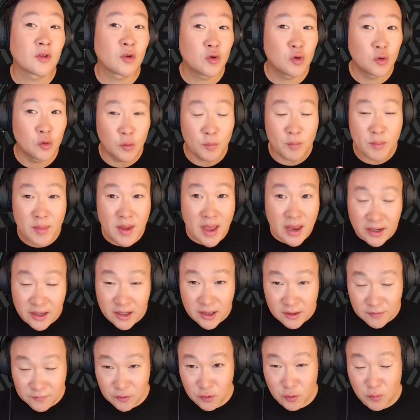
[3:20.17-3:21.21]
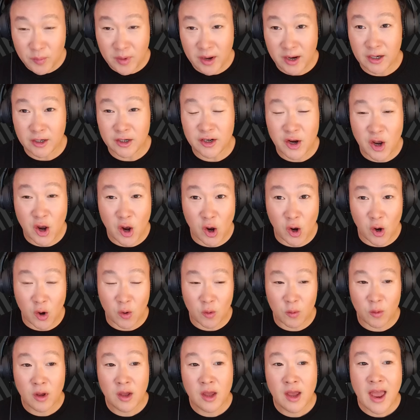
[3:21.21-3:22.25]
who many of you may know
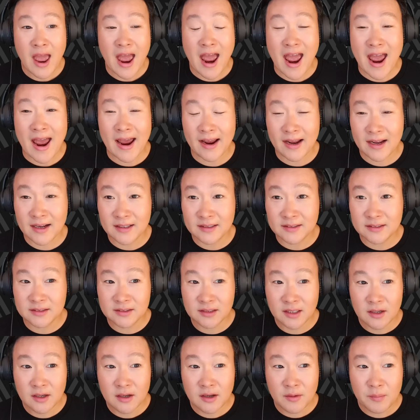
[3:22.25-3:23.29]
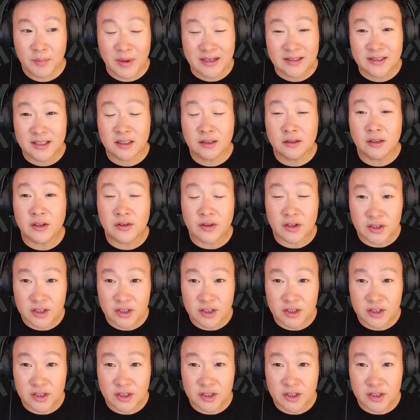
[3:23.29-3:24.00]
as basically the